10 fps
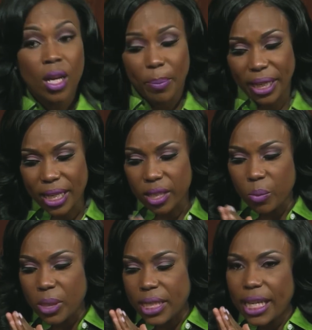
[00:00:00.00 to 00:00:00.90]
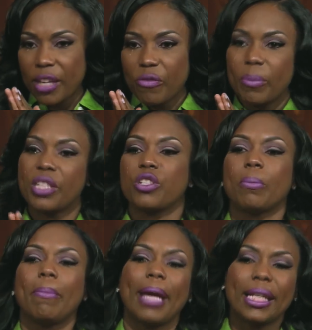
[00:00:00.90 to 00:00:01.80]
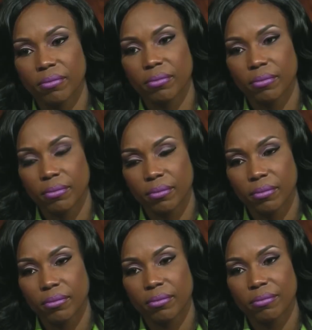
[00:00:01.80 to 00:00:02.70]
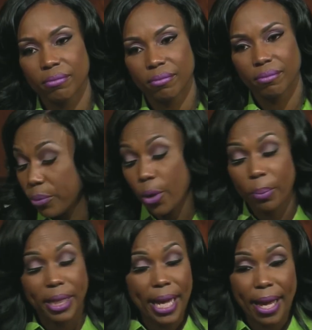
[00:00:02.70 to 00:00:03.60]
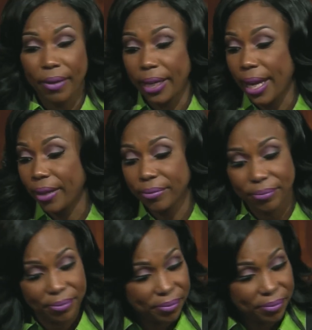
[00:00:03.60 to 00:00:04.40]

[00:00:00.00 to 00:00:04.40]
Because it was if Mr. Met broke me down now.